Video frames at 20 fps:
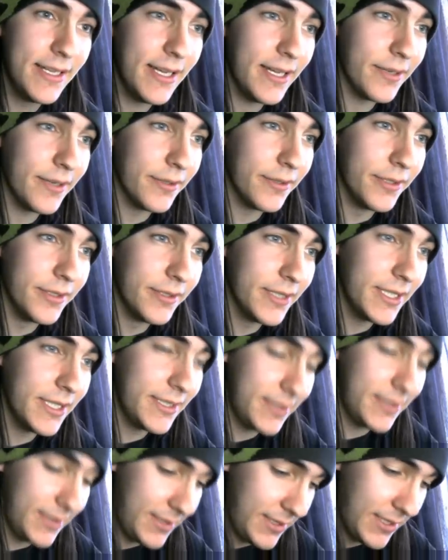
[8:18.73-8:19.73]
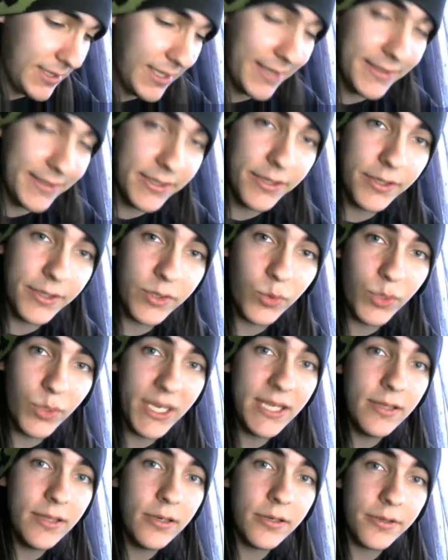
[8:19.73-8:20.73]
I don't know. I talked
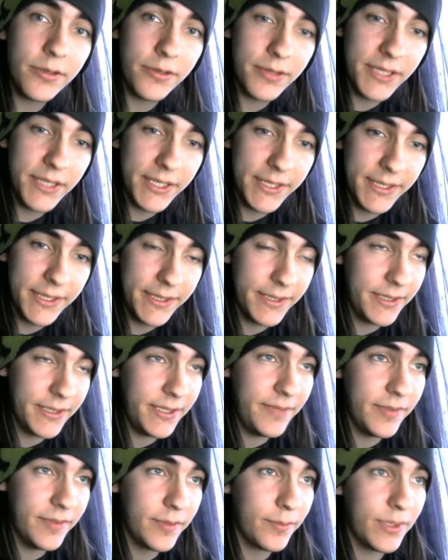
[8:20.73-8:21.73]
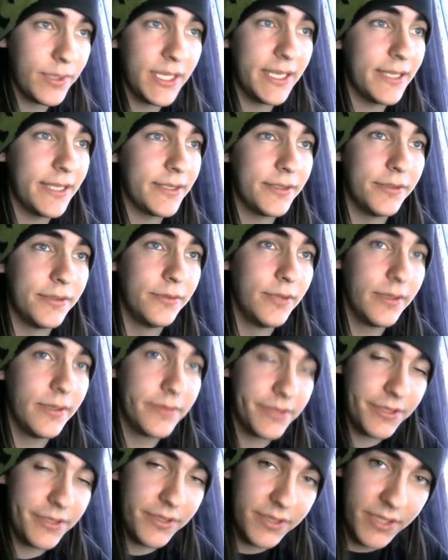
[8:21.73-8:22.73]
way longer than I even planned to. I
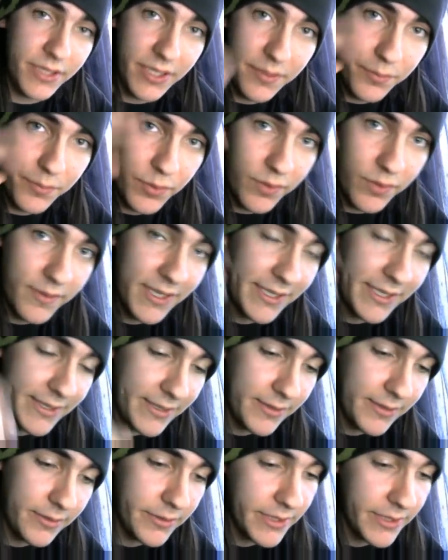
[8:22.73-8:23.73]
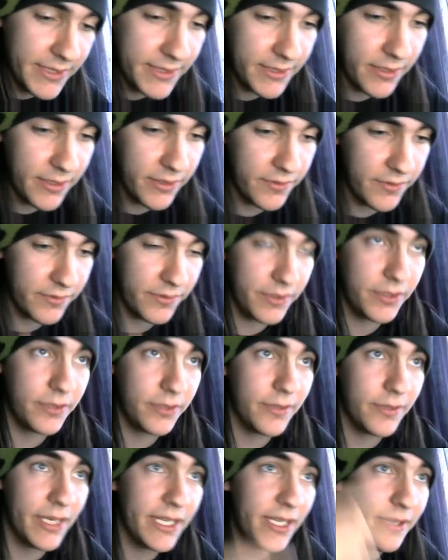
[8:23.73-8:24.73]
was just improvising all this stuff. You
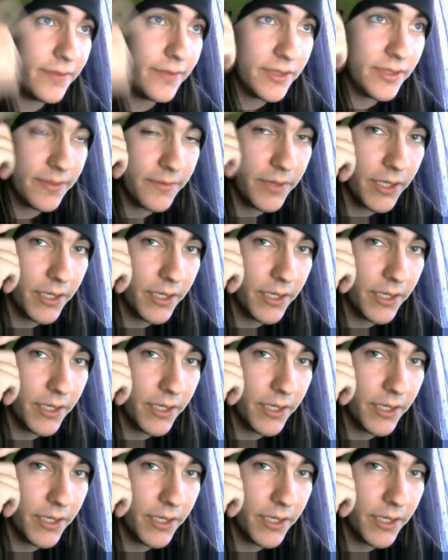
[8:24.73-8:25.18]
know, I gave it some